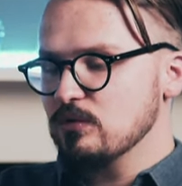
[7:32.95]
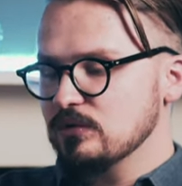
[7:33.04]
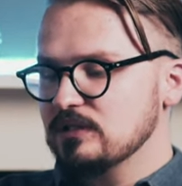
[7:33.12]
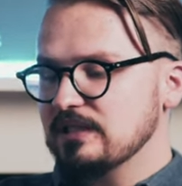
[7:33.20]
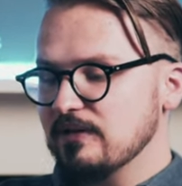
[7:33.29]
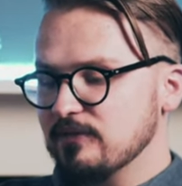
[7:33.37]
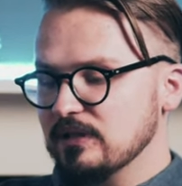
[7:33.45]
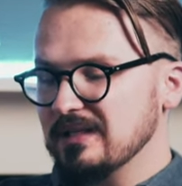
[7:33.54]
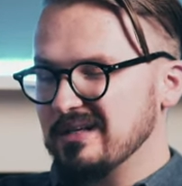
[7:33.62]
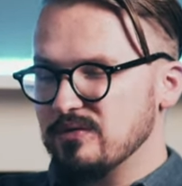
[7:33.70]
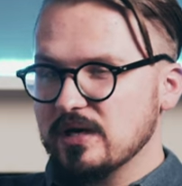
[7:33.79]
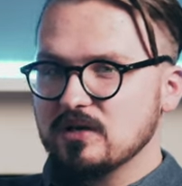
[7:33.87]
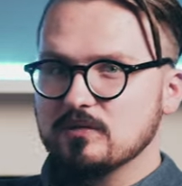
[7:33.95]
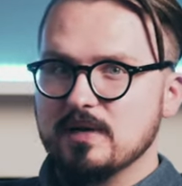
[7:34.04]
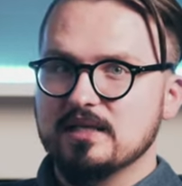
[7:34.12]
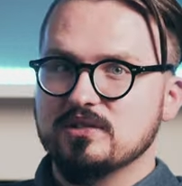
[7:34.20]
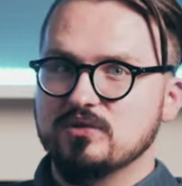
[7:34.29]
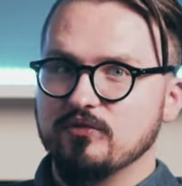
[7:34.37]
would definitely
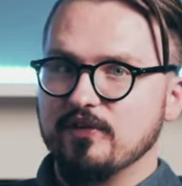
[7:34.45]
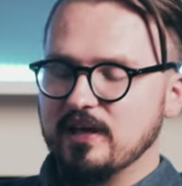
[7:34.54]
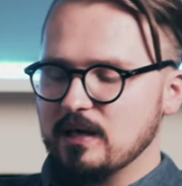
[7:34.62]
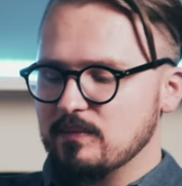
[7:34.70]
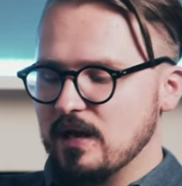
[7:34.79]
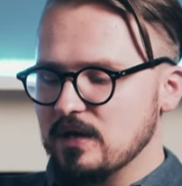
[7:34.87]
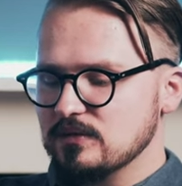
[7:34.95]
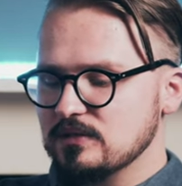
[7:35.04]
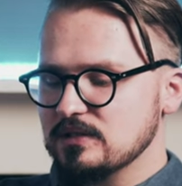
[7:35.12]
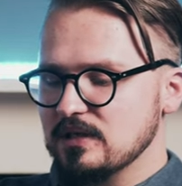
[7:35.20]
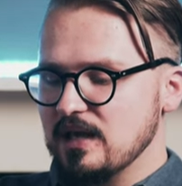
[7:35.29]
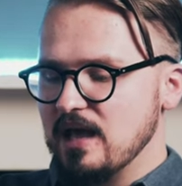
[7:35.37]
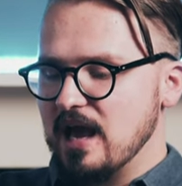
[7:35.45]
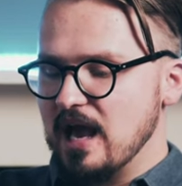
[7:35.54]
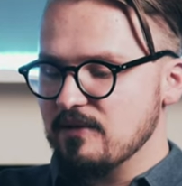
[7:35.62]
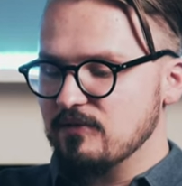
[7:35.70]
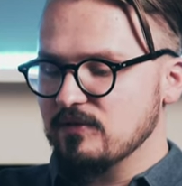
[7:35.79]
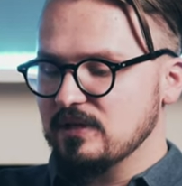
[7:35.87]
recommend to think about
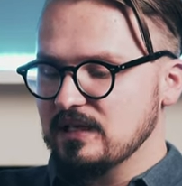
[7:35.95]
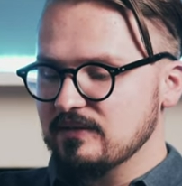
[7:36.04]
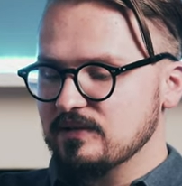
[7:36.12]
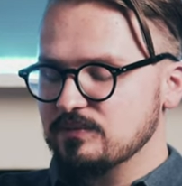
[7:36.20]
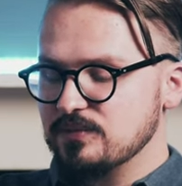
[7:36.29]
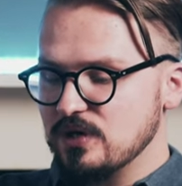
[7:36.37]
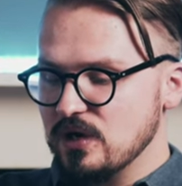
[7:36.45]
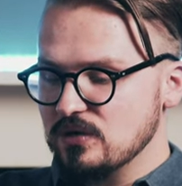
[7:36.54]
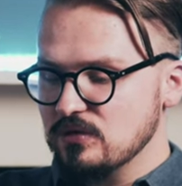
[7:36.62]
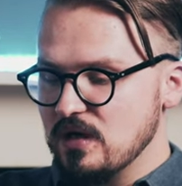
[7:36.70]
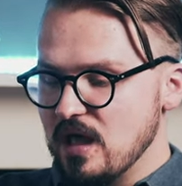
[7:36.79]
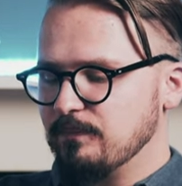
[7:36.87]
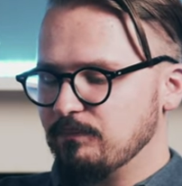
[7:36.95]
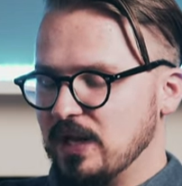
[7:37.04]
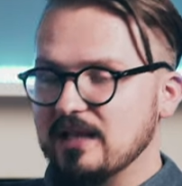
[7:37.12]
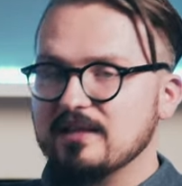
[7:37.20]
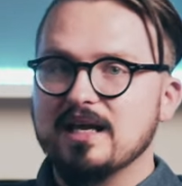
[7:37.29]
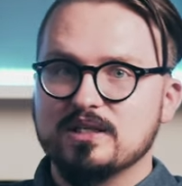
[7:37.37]
iphone 11 pro
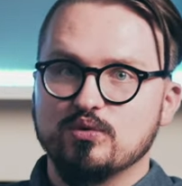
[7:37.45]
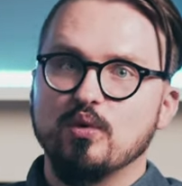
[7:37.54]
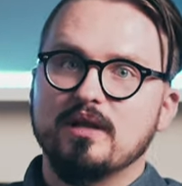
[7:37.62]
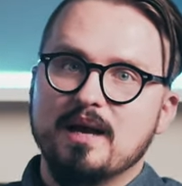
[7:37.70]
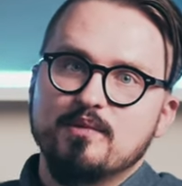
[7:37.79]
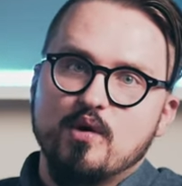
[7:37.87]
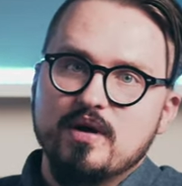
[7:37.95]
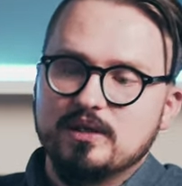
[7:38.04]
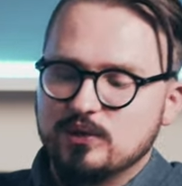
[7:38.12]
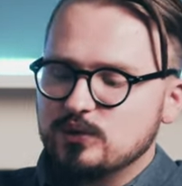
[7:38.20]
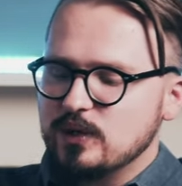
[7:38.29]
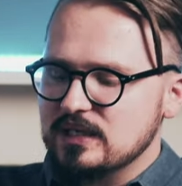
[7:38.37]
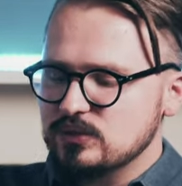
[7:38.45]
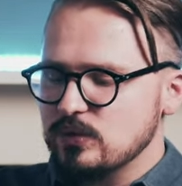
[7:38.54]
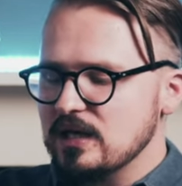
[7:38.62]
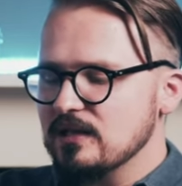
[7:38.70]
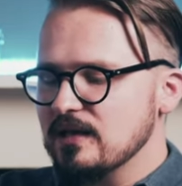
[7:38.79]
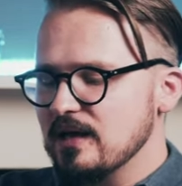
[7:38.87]
and that's what i'm going to do as
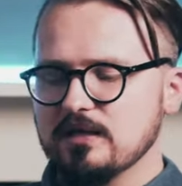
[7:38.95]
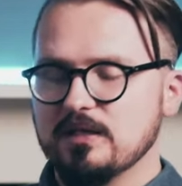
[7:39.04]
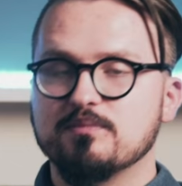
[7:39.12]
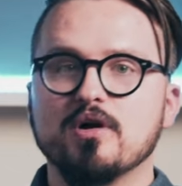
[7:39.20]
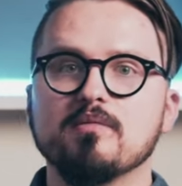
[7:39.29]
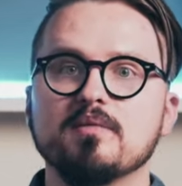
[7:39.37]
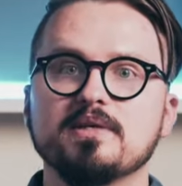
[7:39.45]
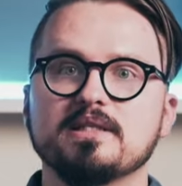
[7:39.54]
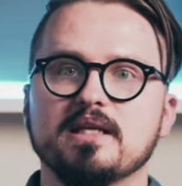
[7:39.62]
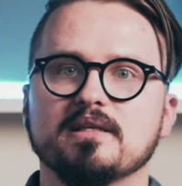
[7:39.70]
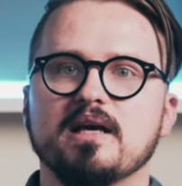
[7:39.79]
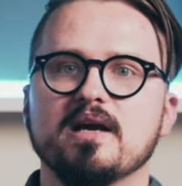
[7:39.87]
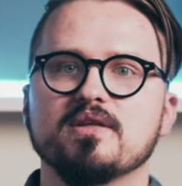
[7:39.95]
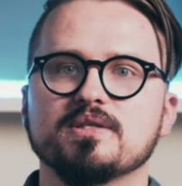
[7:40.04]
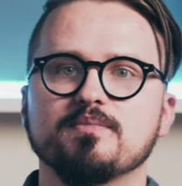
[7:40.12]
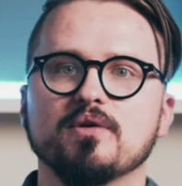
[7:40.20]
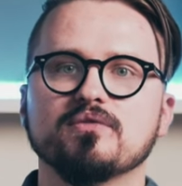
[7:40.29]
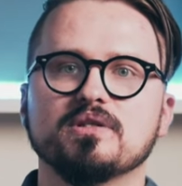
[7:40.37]
well the problem is that i
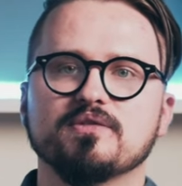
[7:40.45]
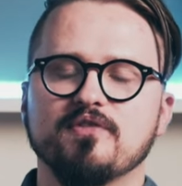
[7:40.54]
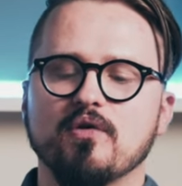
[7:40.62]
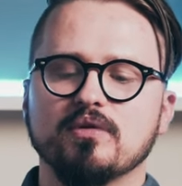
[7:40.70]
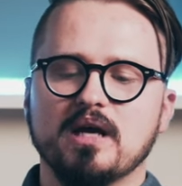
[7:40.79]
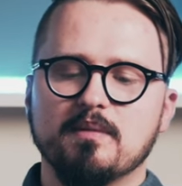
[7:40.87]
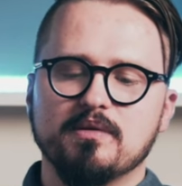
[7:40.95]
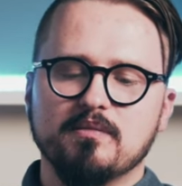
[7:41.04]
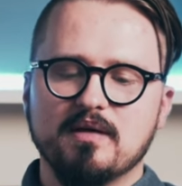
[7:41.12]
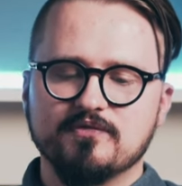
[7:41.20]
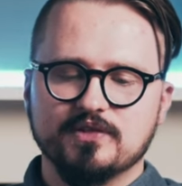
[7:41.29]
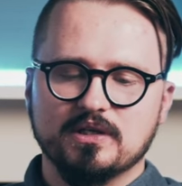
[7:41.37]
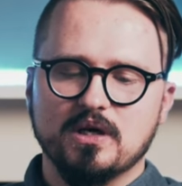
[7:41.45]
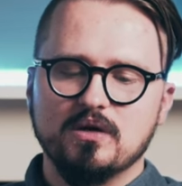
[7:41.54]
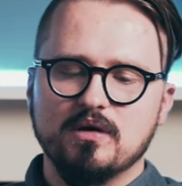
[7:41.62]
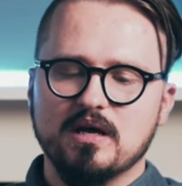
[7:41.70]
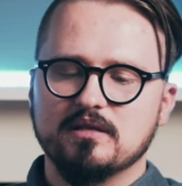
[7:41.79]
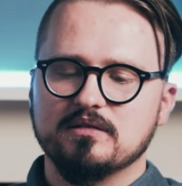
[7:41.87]
just bought this phone a couple months ago
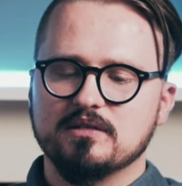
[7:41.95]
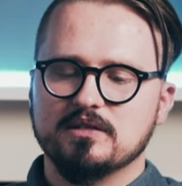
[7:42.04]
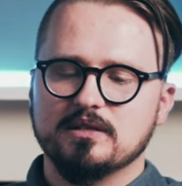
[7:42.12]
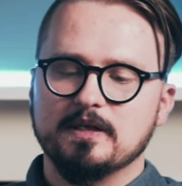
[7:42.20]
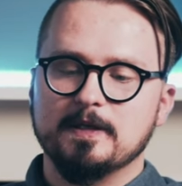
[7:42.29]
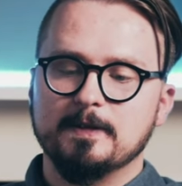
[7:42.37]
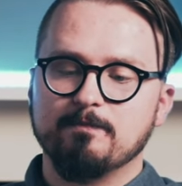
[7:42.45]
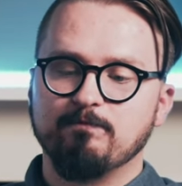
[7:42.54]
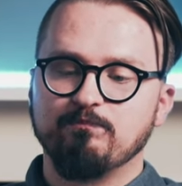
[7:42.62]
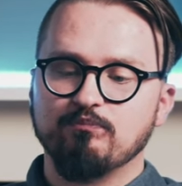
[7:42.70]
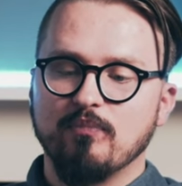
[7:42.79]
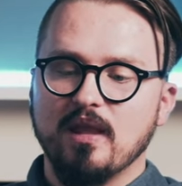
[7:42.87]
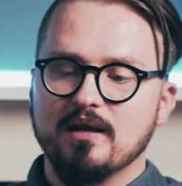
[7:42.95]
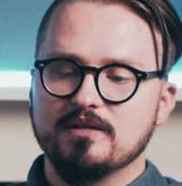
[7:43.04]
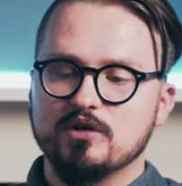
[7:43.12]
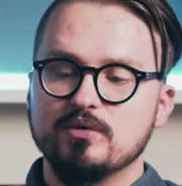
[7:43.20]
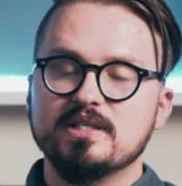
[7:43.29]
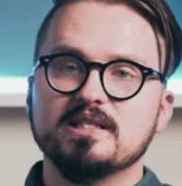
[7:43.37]
and um,
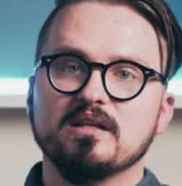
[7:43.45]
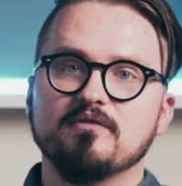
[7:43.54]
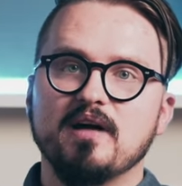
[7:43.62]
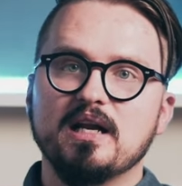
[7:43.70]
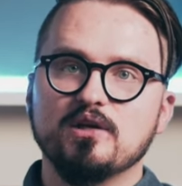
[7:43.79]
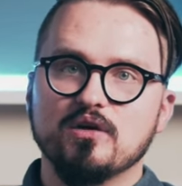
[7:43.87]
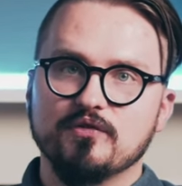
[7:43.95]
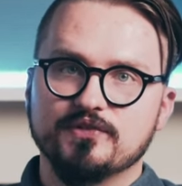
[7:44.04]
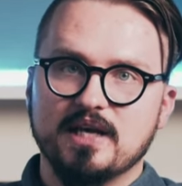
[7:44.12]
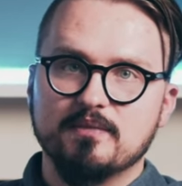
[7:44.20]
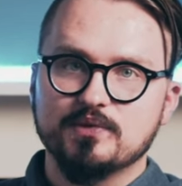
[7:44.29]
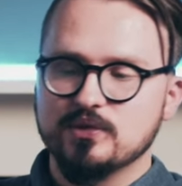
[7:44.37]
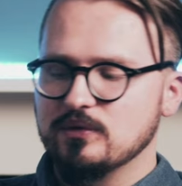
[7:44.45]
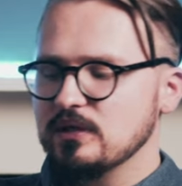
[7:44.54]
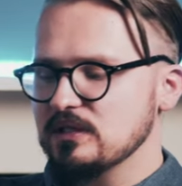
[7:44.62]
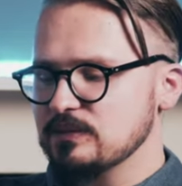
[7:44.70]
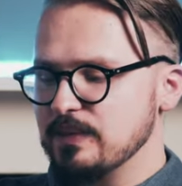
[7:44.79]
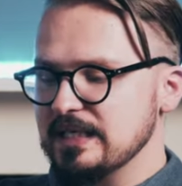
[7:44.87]
the resale value of Samsung
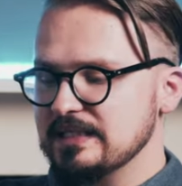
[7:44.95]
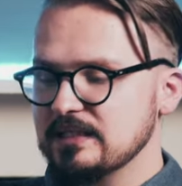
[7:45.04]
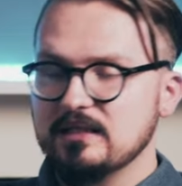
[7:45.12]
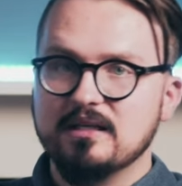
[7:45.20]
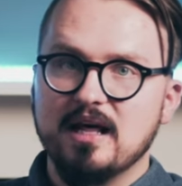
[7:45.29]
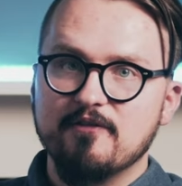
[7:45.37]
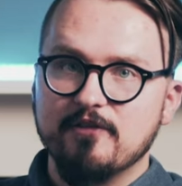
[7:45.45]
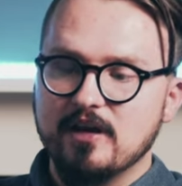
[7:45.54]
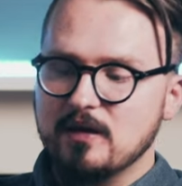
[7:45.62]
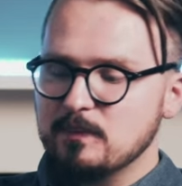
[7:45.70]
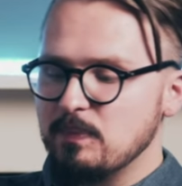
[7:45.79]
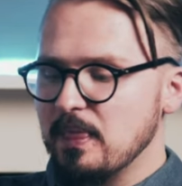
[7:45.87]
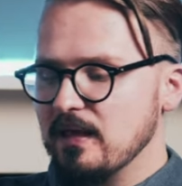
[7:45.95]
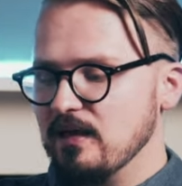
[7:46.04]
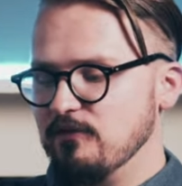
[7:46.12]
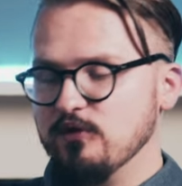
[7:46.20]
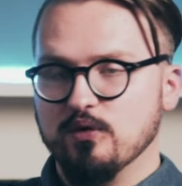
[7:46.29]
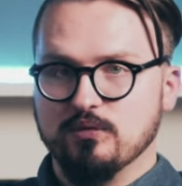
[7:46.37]
is basically nothing.
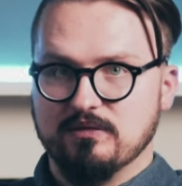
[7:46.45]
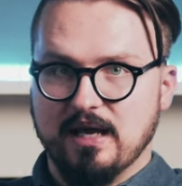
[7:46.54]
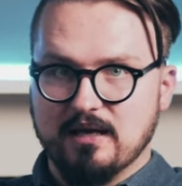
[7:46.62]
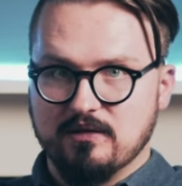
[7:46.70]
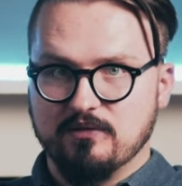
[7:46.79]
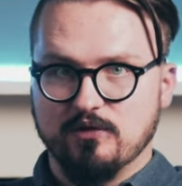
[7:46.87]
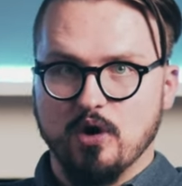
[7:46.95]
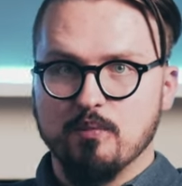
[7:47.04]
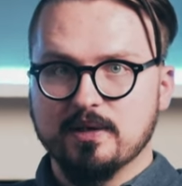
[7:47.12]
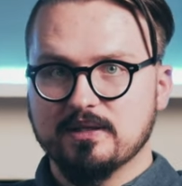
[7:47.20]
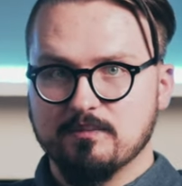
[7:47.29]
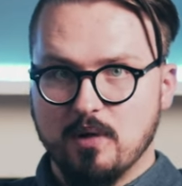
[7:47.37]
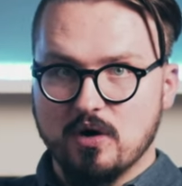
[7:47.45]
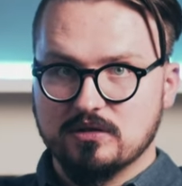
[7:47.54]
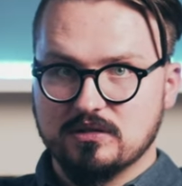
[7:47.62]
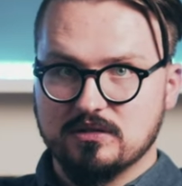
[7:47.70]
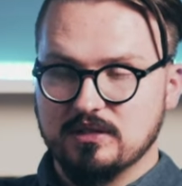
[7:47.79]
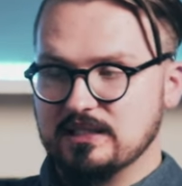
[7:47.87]
If you if you open the
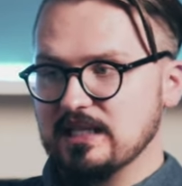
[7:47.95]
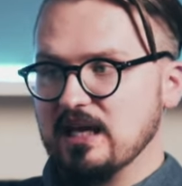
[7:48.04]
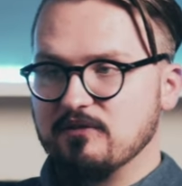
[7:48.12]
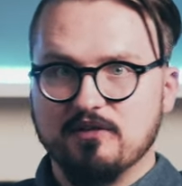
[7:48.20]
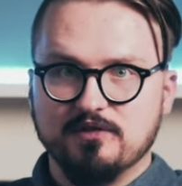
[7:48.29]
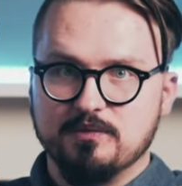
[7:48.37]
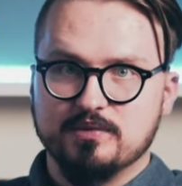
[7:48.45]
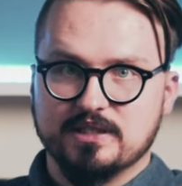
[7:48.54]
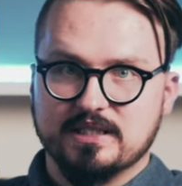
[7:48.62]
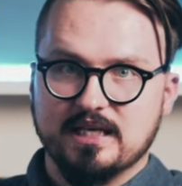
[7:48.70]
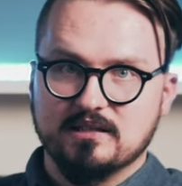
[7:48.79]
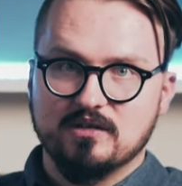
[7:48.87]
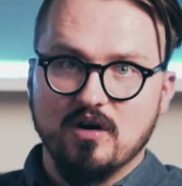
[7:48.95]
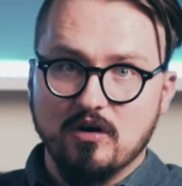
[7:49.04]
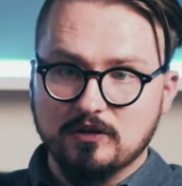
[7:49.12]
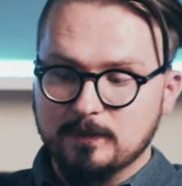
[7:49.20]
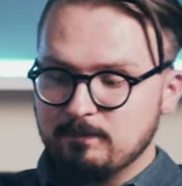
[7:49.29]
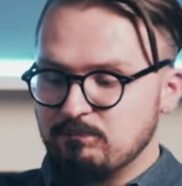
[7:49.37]
box, it's like 50%
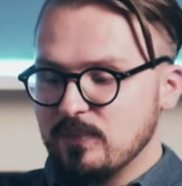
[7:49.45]
gone.